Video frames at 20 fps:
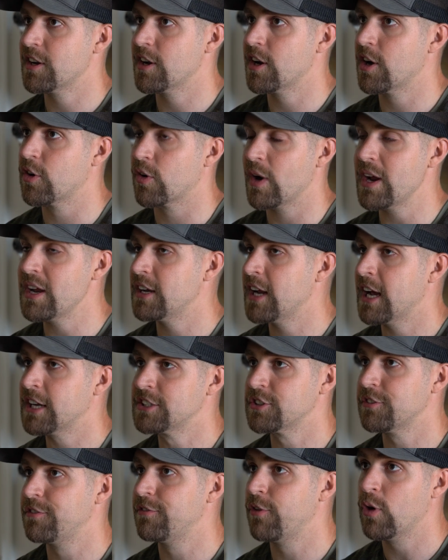they're a great
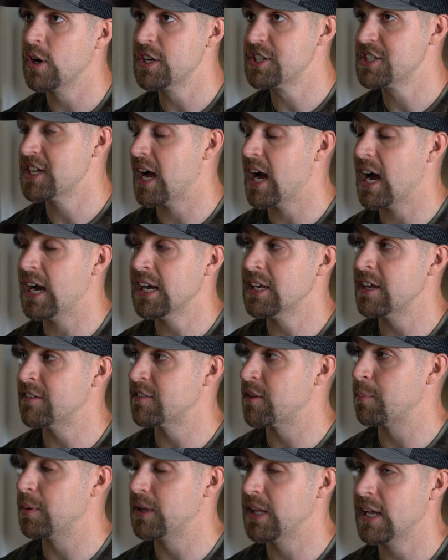natural forage that I didn't have
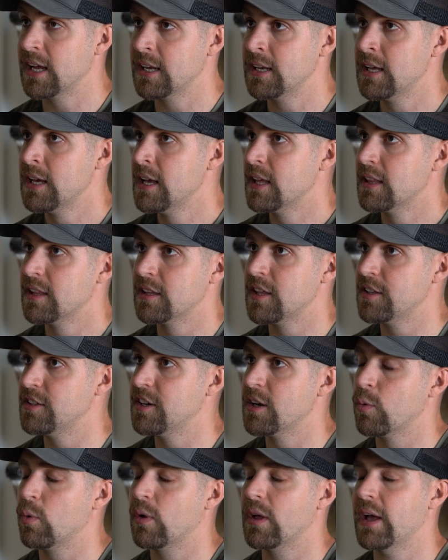to plant that the
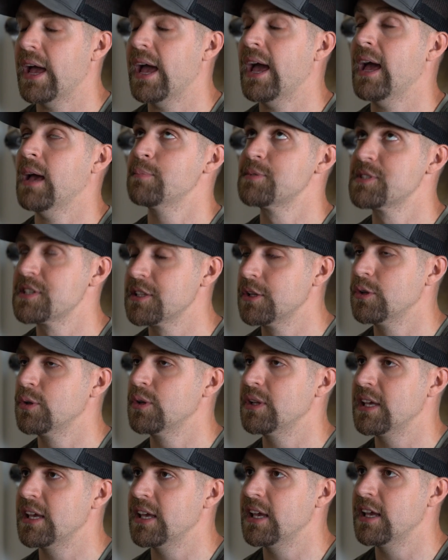deer will
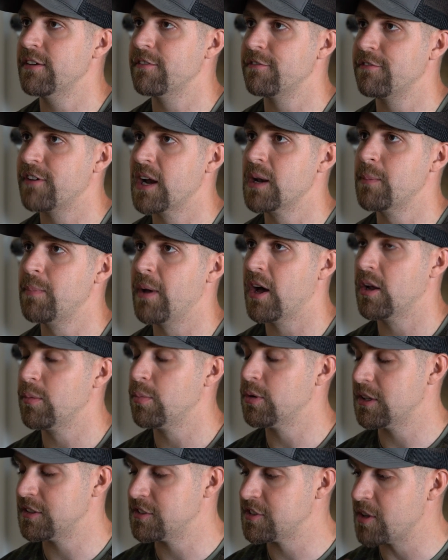absolutely eat and find palatable at